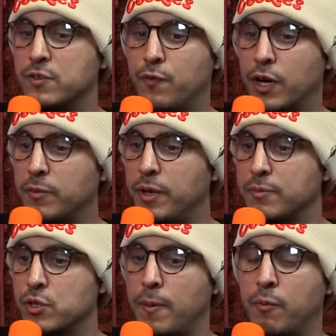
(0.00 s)
has fucked me
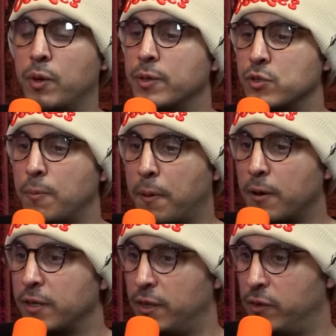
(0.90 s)
up so bad. We went to a
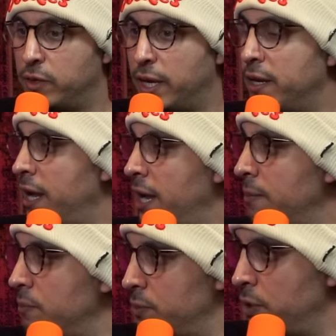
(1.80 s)
party the other day and
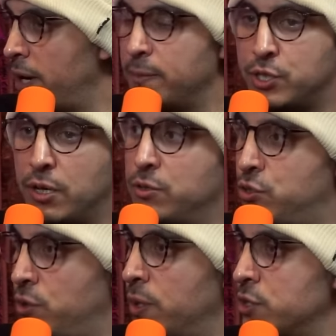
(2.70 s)
Ham, you know, Ham and Cheddar is
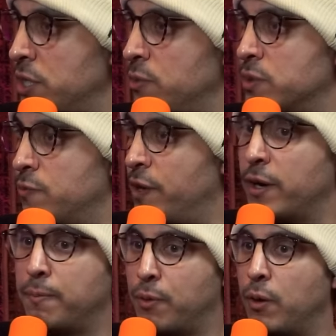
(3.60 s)
Jewish. He was
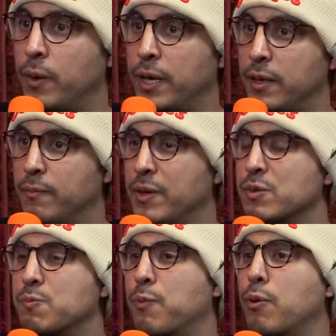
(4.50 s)
very pro he
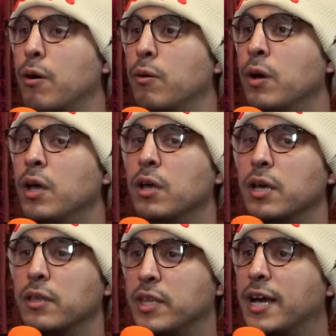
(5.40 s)
was pro
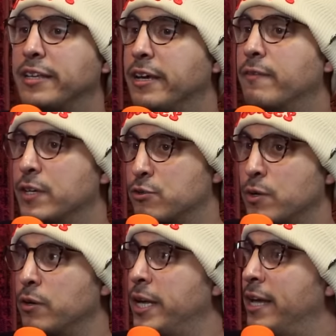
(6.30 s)
the idea of
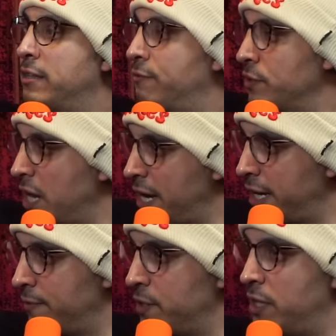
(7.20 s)
Israel. He had the flag
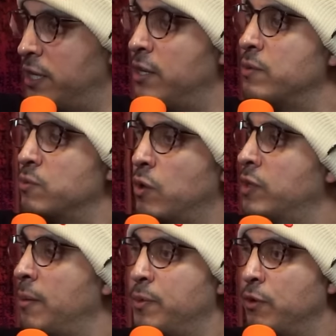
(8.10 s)
and everything and he was
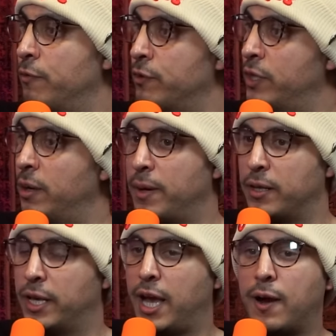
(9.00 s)
wrote that beautiful thing
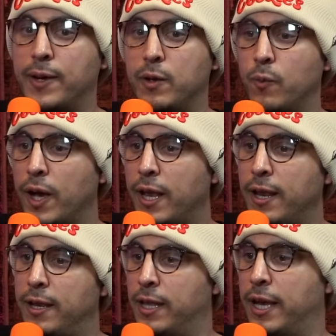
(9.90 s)
about like how he went
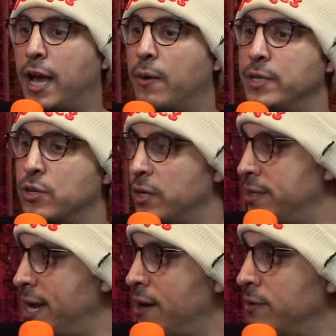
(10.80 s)
and like how he took
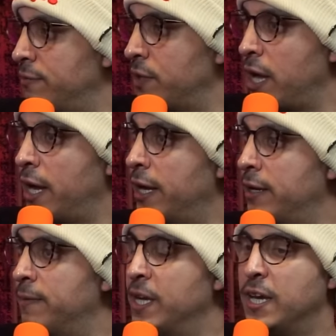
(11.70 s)
it down the flag
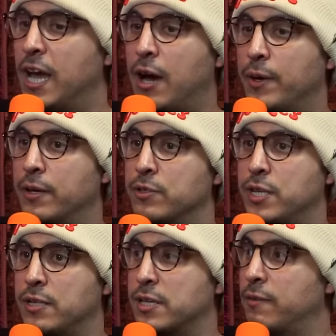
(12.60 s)
and how he
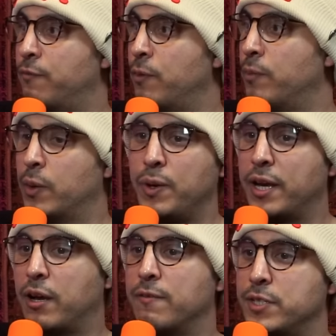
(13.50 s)
understands like for like we
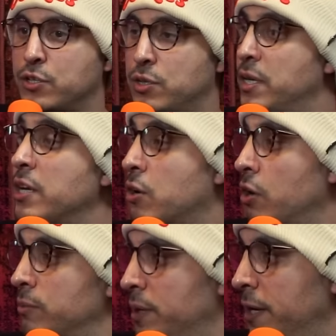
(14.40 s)
had a conversation. He
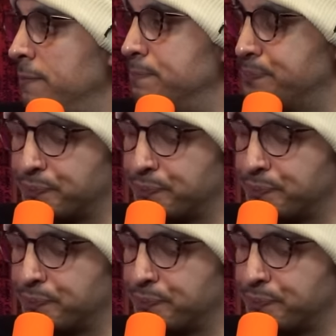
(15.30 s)
called me.